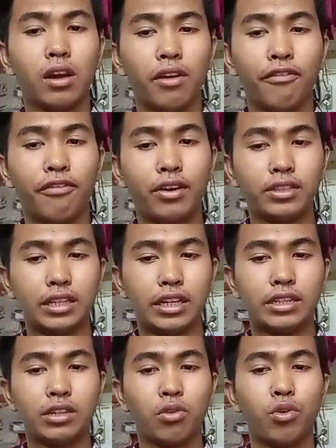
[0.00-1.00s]
first
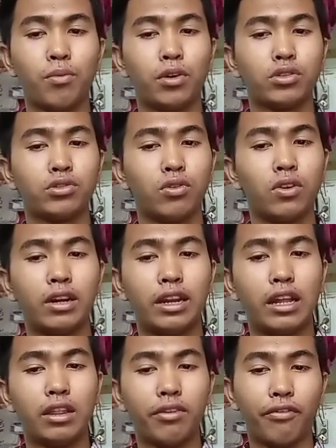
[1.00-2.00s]
is we must to
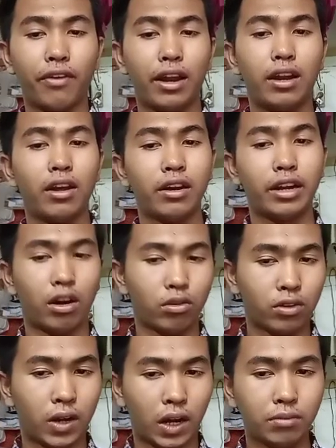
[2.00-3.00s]
identify learning
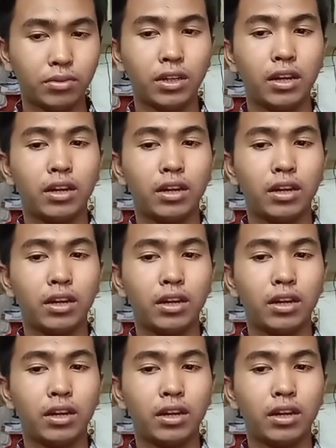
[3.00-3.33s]
outcomes.